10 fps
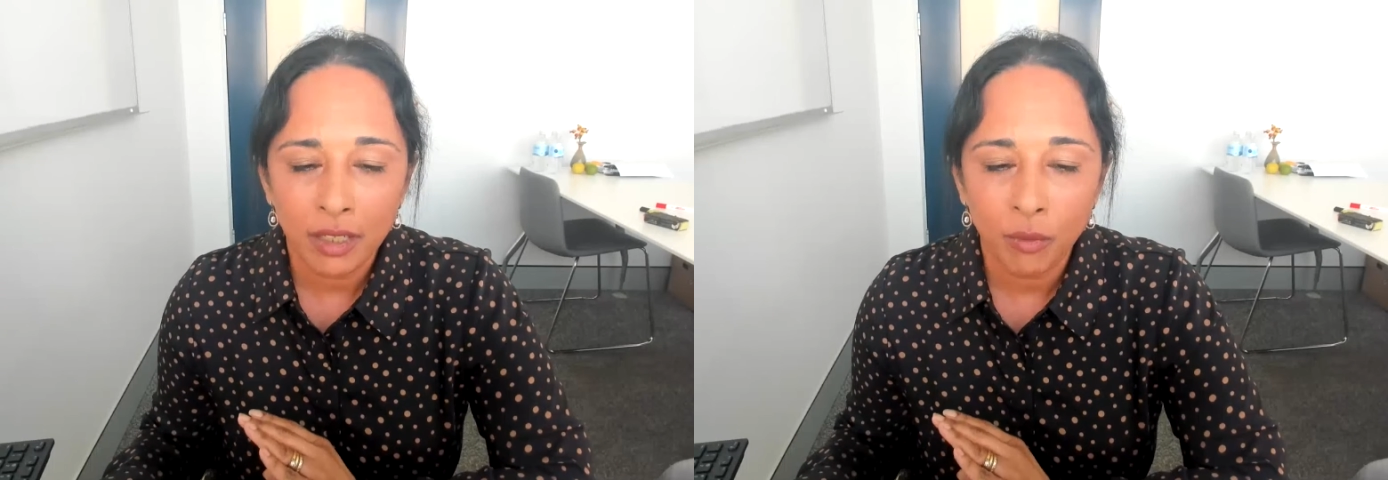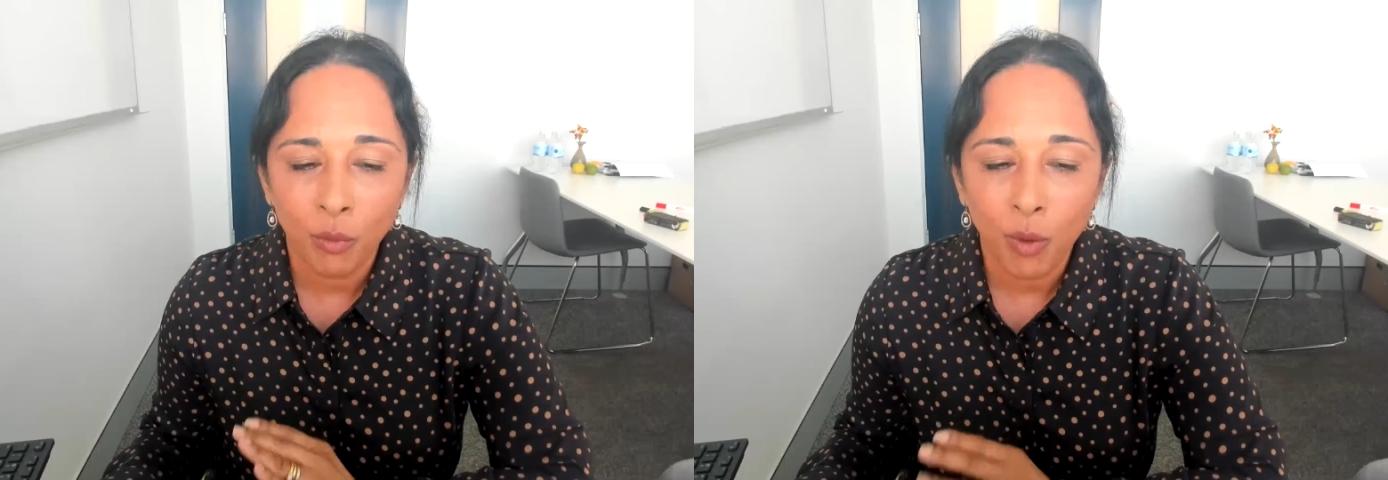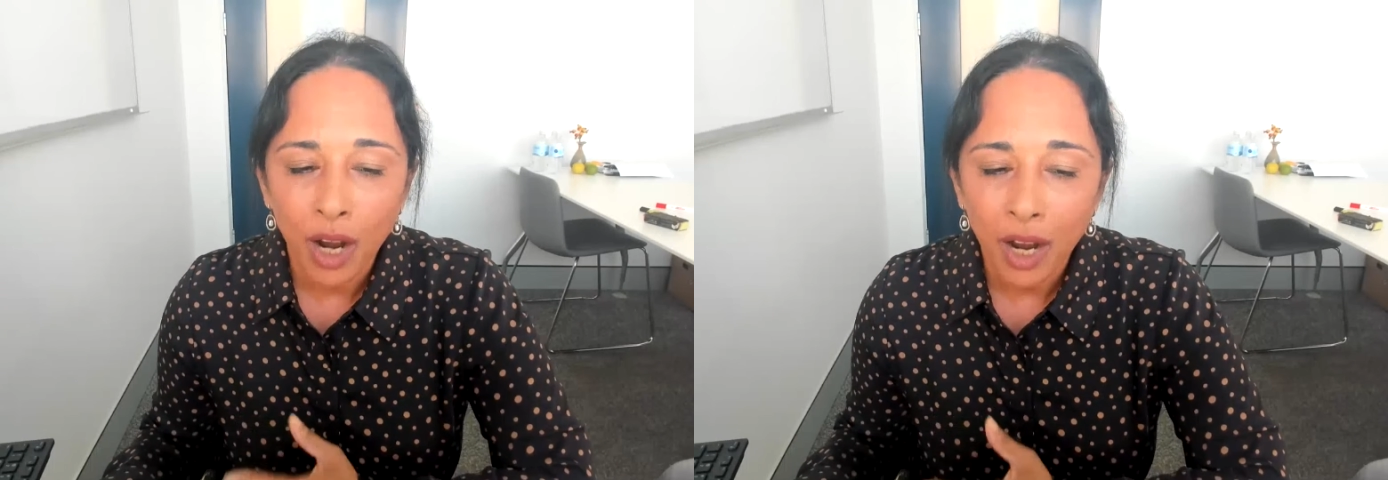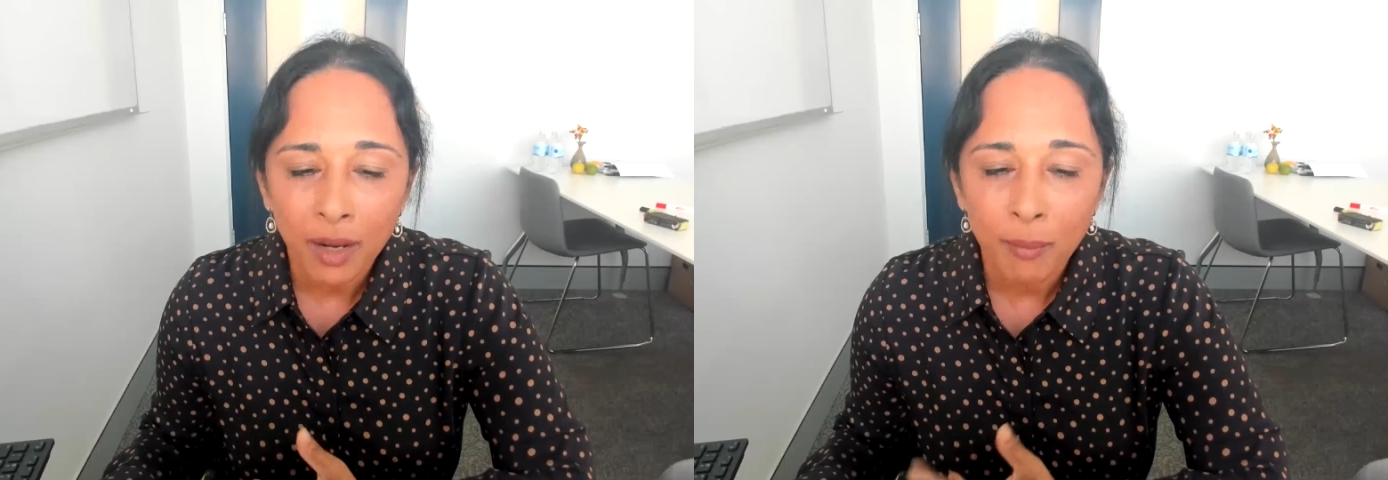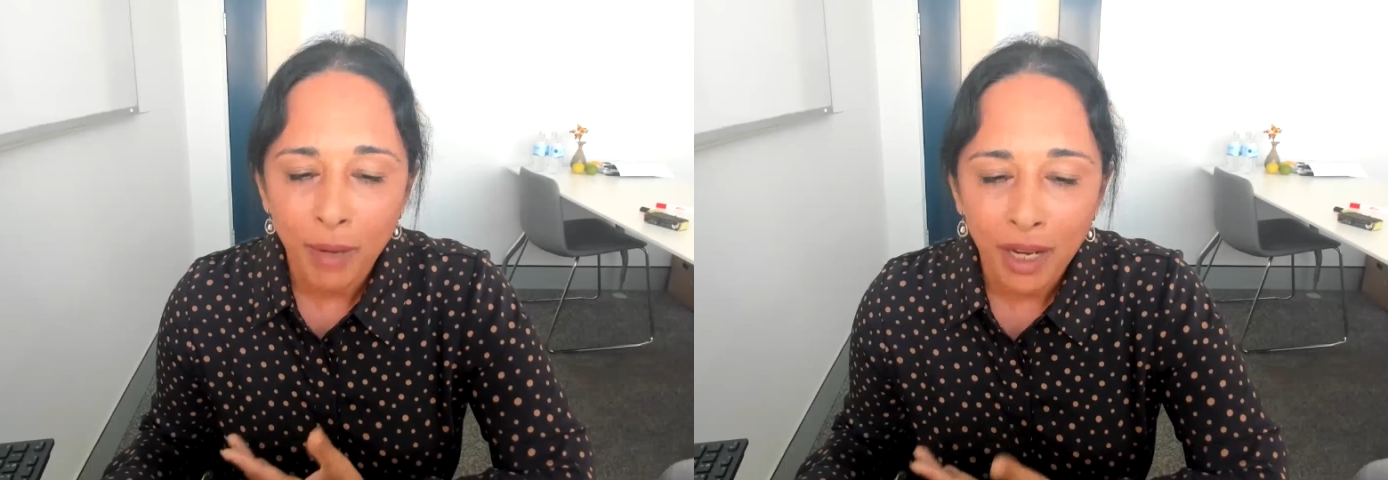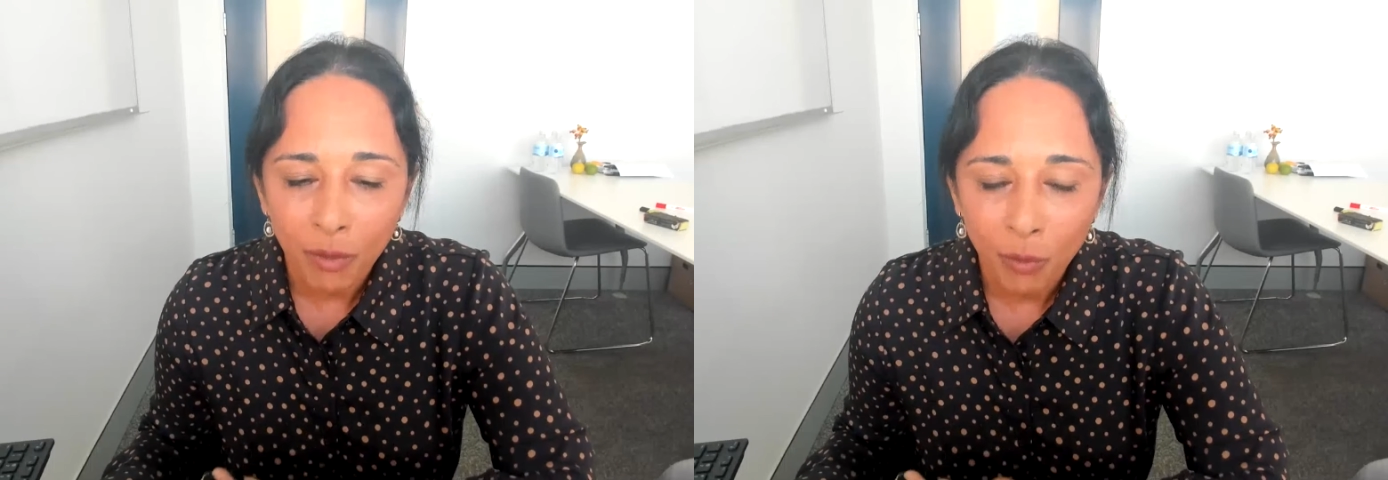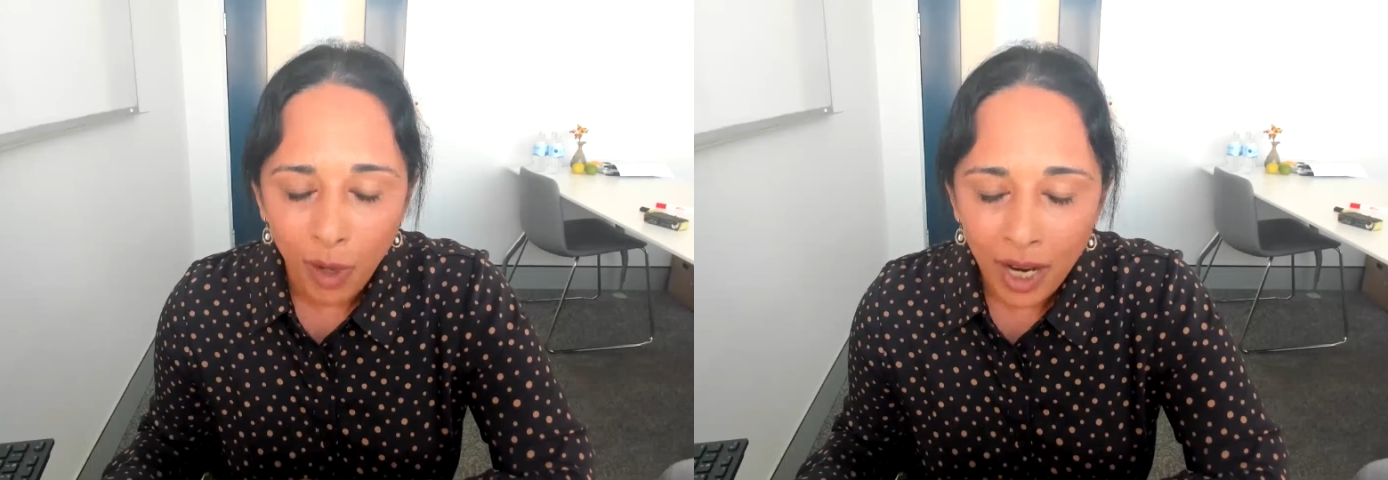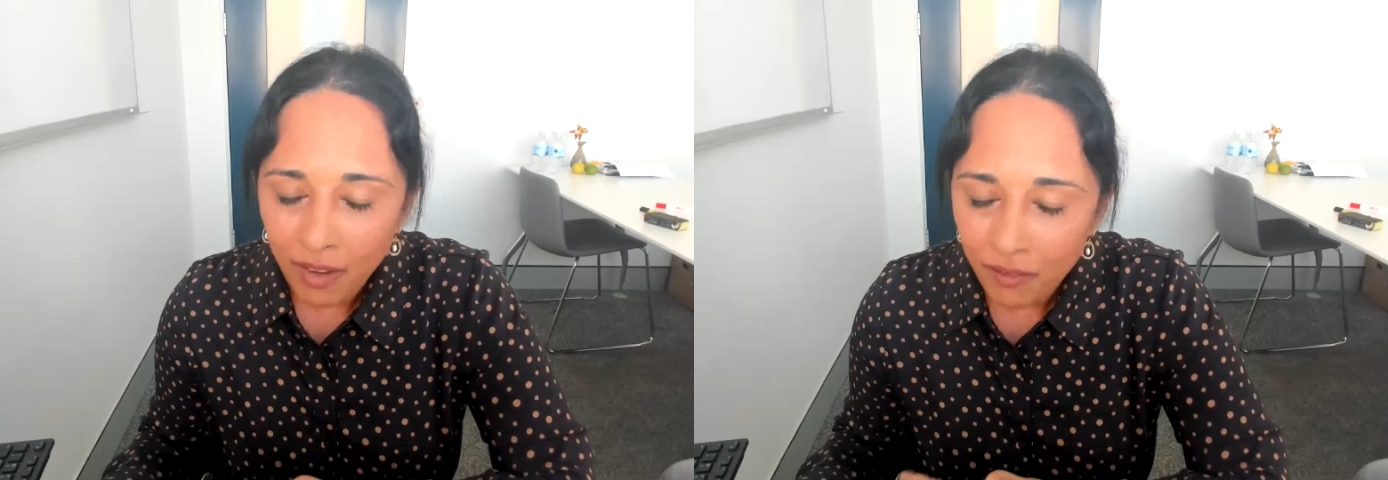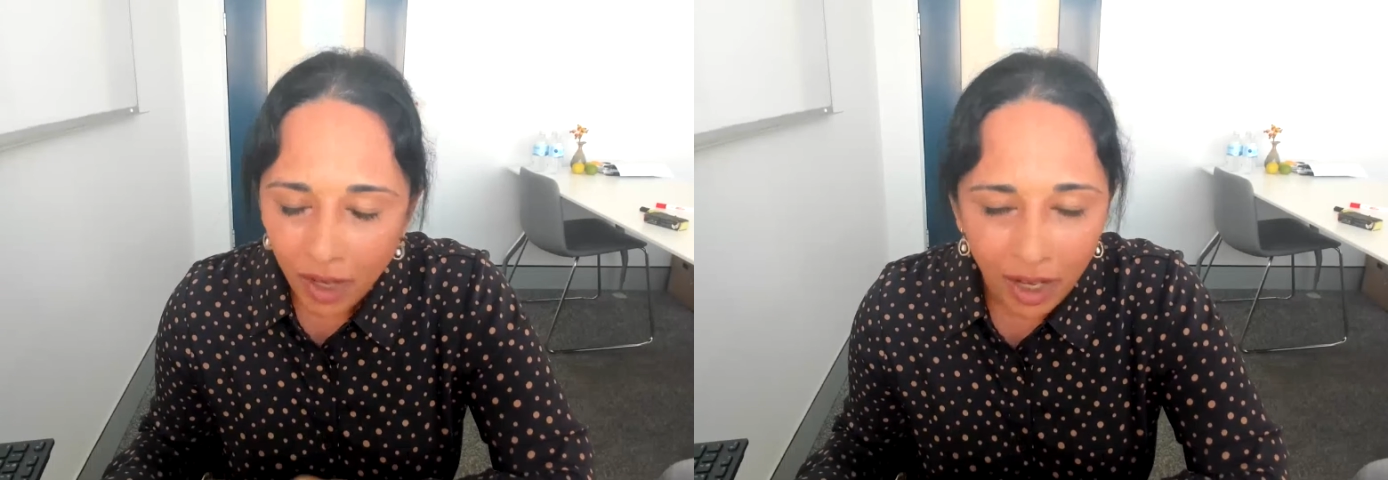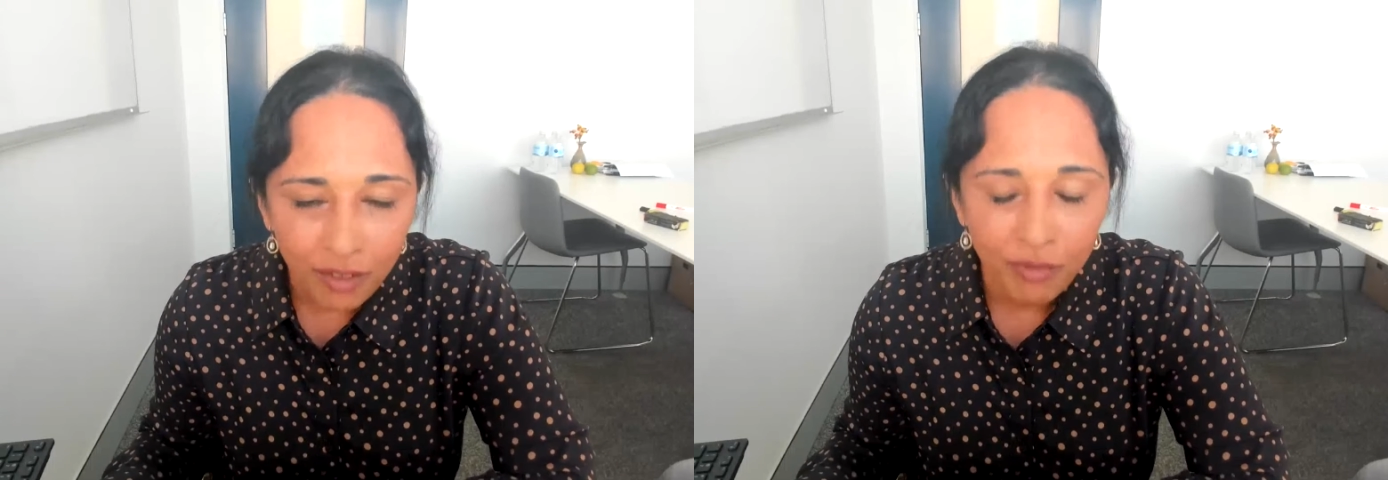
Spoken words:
why have I